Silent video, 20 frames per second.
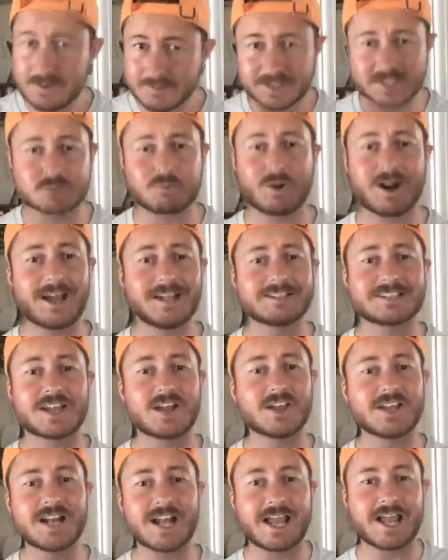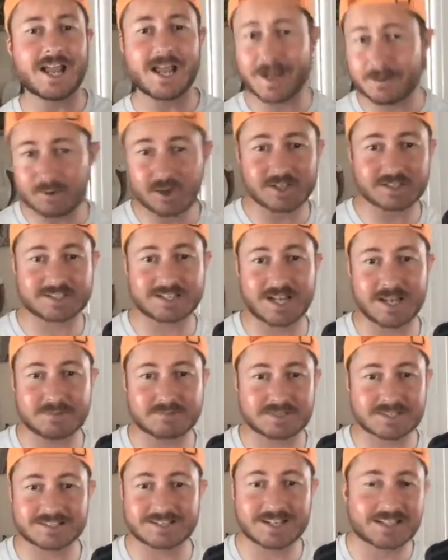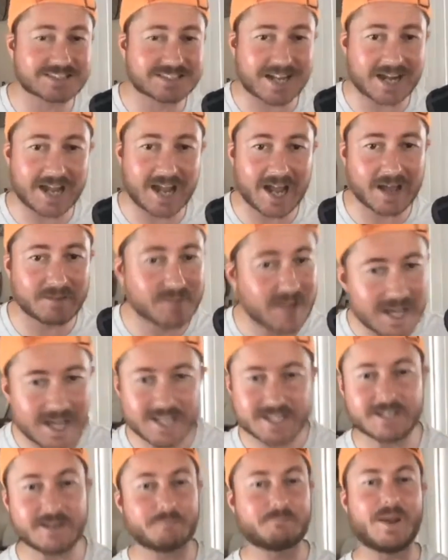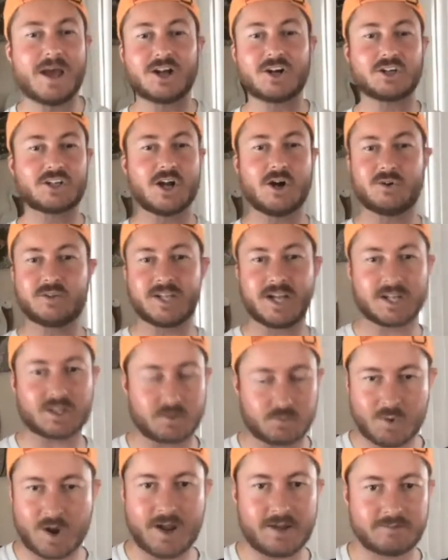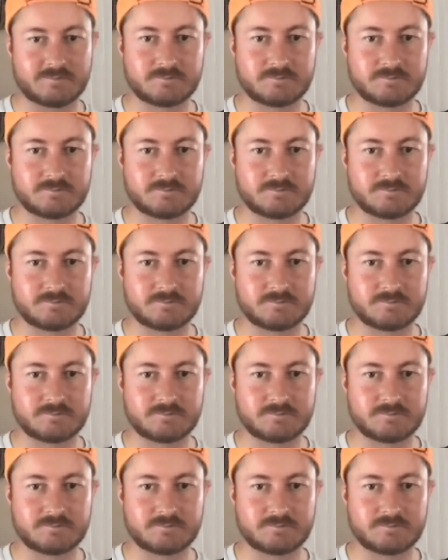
Because when I tell you to hammer a team 6.5, you better go the other way.